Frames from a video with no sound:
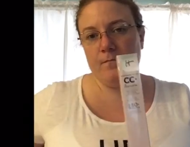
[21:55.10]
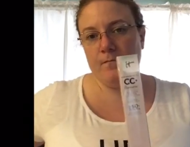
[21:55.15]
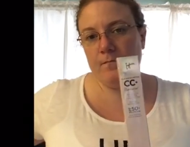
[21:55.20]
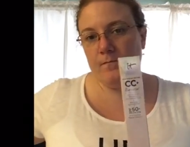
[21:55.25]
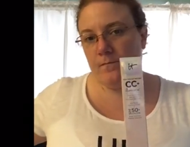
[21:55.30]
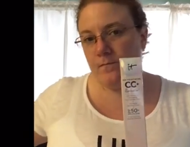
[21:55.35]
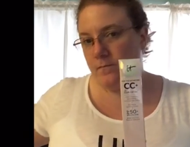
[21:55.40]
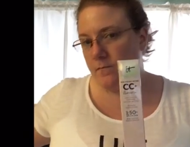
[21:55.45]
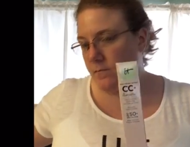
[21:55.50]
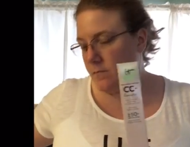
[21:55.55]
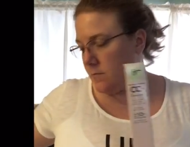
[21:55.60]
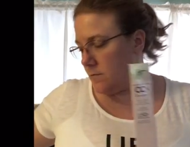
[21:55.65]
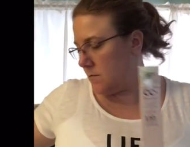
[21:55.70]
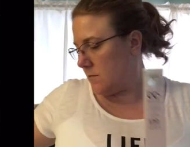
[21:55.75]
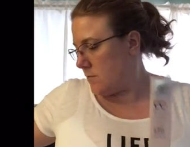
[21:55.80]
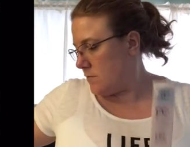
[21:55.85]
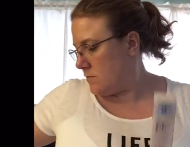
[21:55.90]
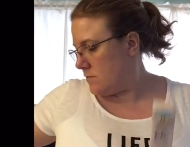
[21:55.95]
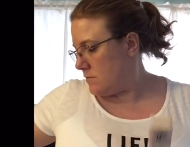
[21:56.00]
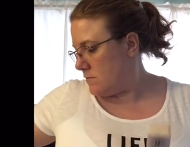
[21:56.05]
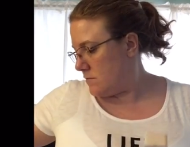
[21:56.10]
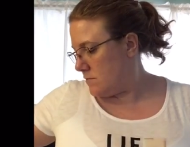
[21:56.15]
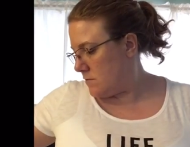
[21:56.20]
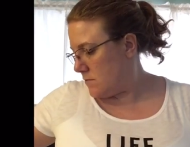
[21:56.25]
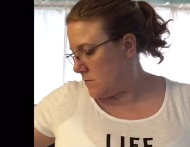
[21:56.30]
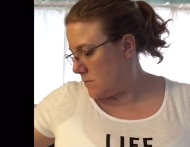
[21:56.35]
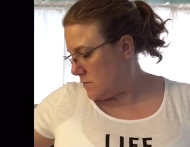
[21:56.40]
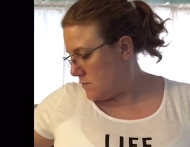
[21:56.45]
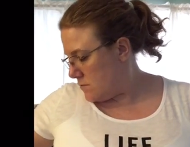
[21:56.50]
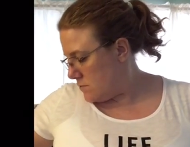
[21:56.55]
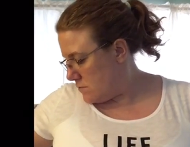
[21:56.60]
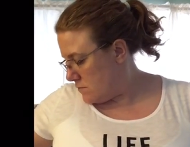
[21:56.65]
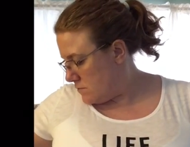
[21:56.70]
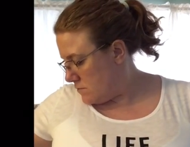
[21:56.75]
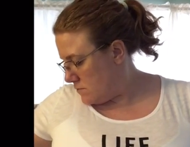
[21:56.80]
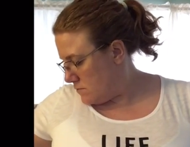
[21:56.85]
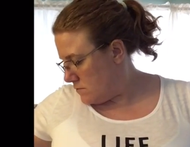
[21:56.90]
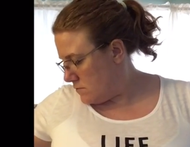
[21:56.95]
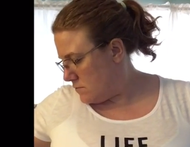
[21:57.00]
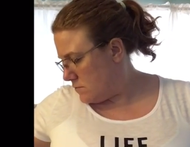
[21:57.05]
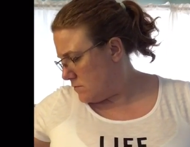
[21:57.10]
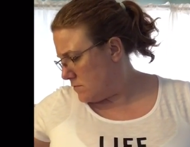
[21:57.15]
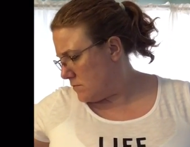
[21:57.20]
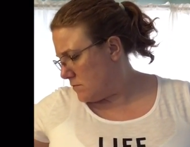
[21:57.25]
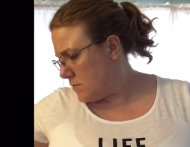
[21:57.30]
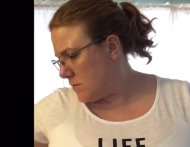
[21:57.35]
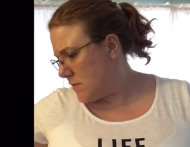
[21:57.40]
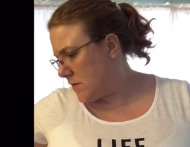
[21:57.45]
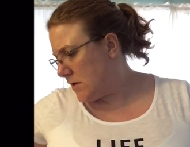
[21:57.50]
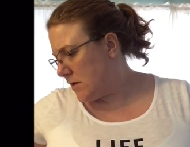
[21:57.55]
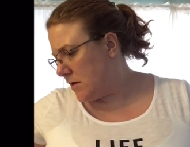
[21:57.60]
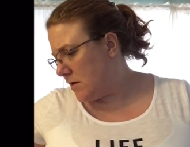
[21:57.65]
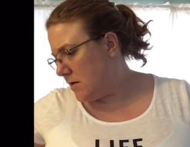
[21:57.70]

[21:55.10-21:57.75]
Nothing is said.